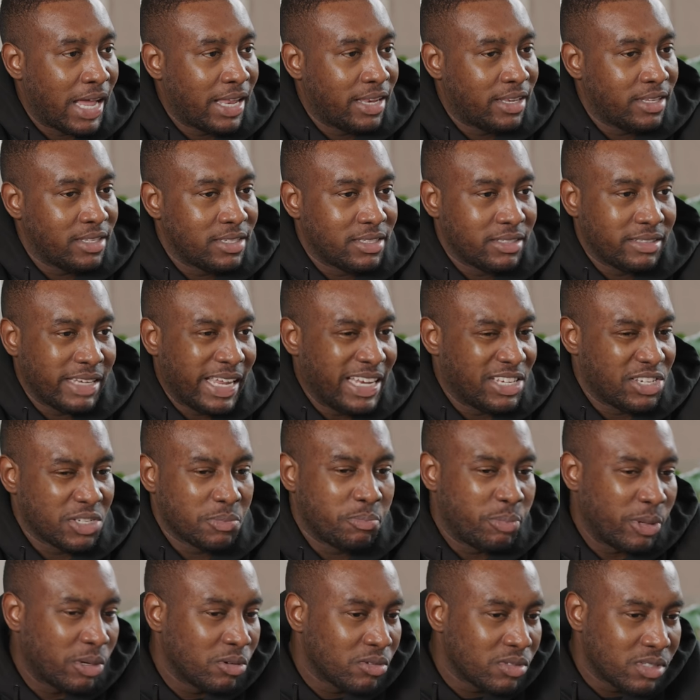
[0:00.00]
And it
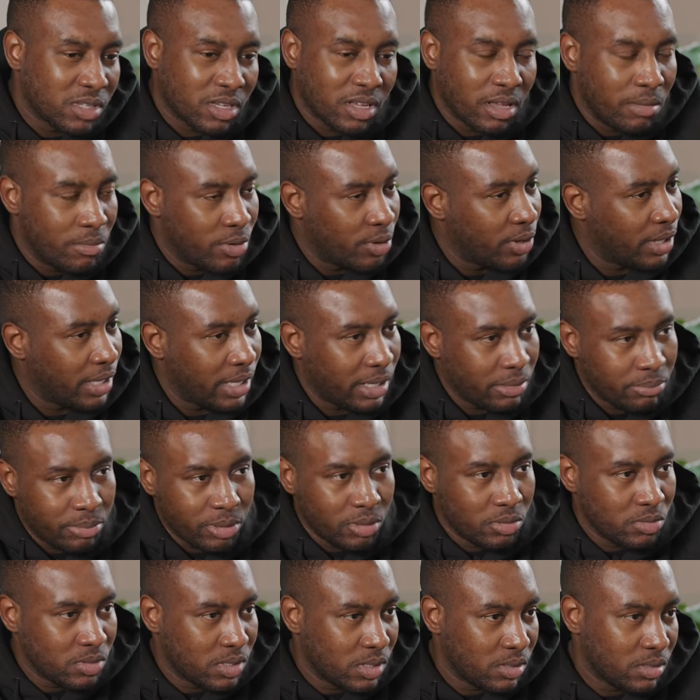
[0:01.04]
just builds a community,
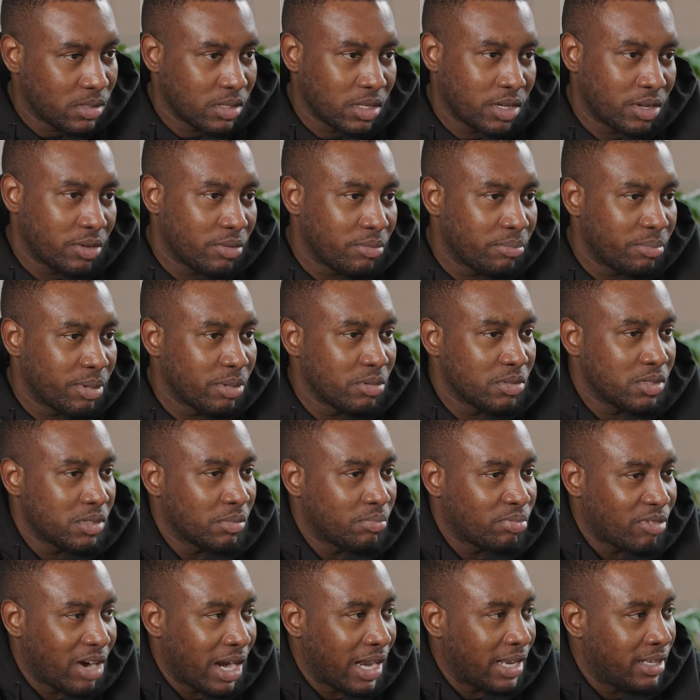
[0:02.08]
builds a, you know,
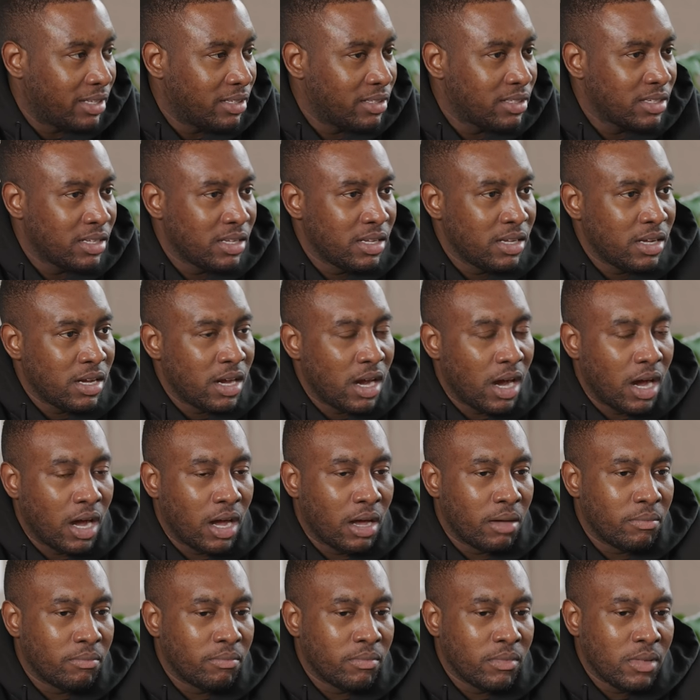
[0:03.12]
builds a brand.
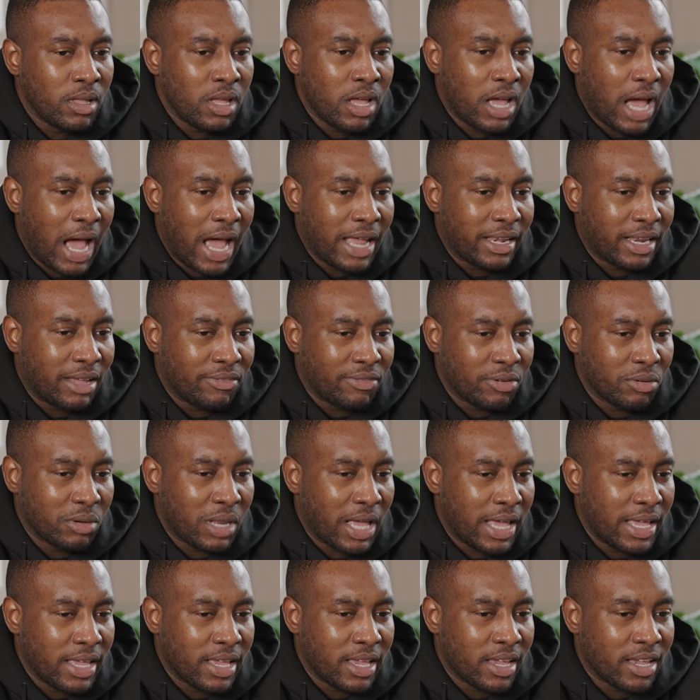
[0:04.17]
Um, and I
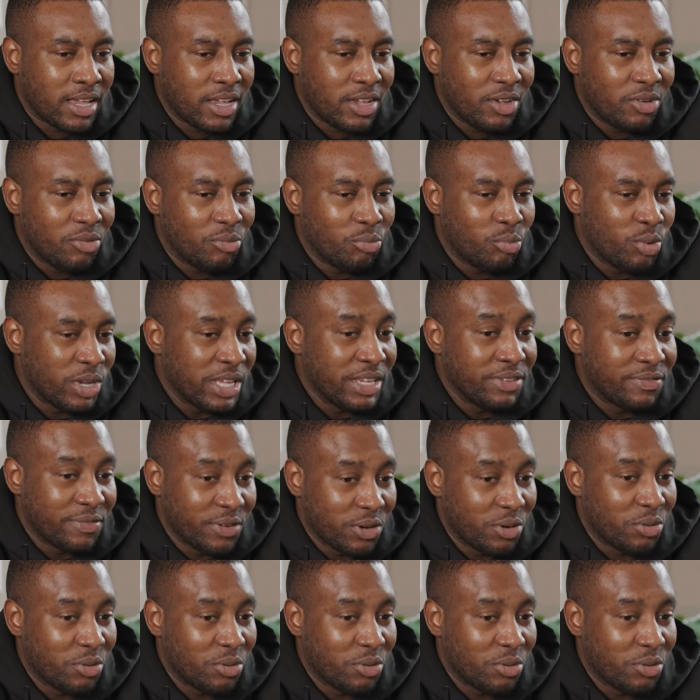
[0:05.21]
feel like, we